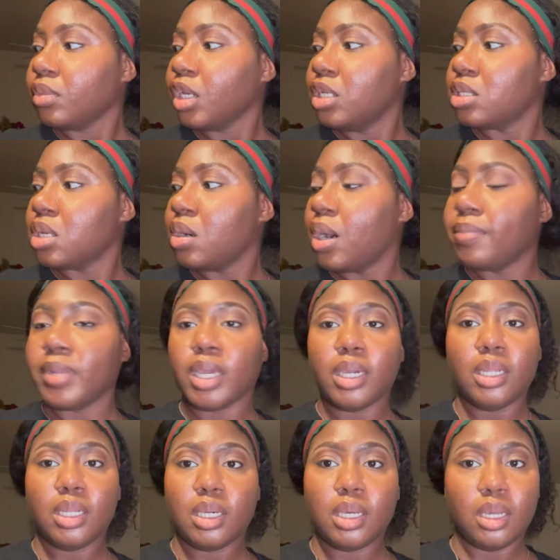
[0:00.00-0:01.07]
So, I'm not
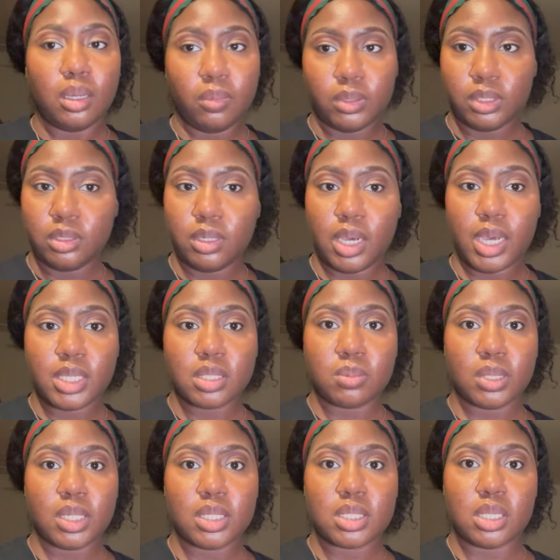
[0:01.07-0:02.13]
going to cook with you guys
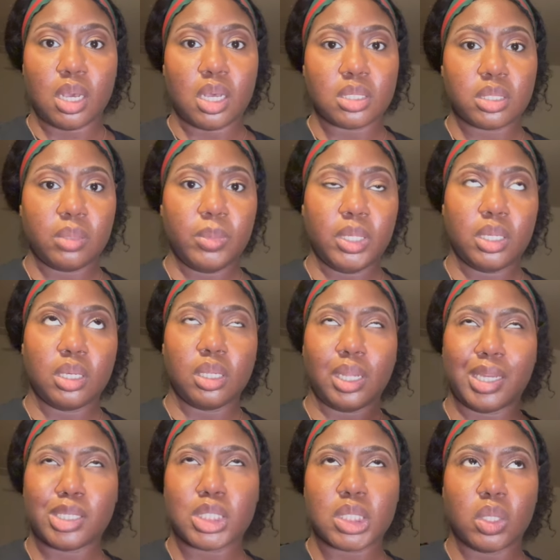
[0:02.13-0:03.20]
because y'all seen me cook,
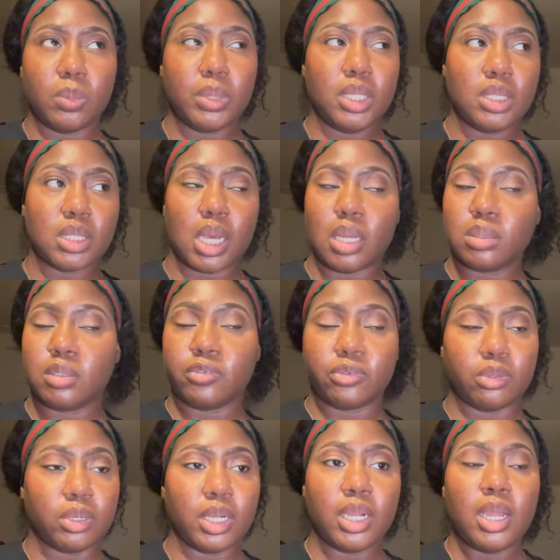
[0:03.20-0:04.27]
like, so many times
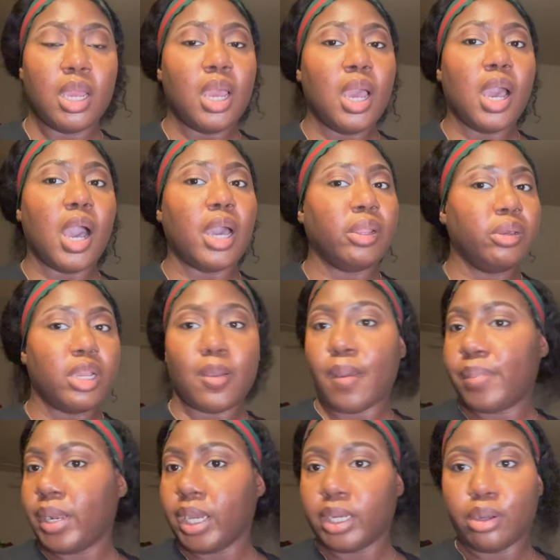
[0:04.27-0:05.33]
before. I know y'all
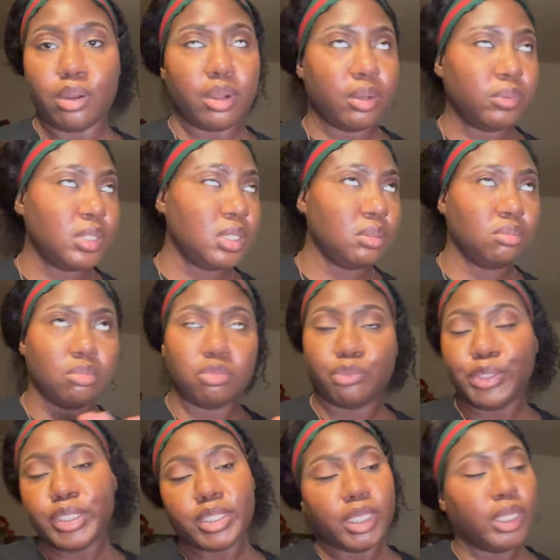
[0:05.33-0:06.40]
be like, girl, we,
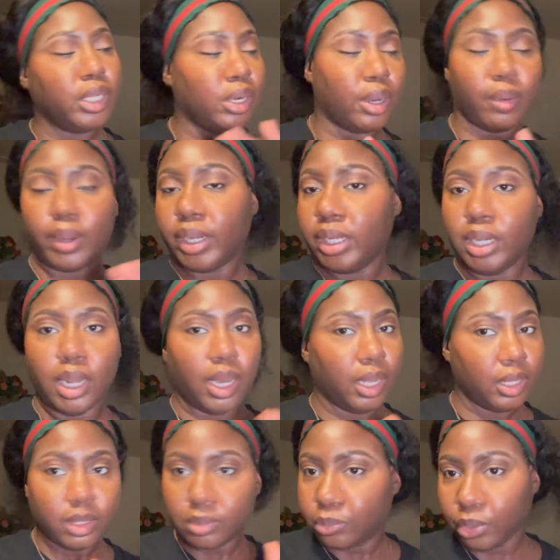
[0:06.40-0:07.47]
we seen it already.
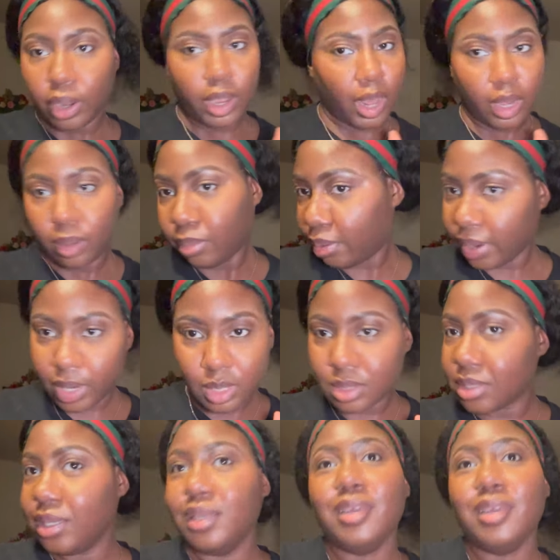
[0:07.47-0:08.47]
Like, we're not impressed.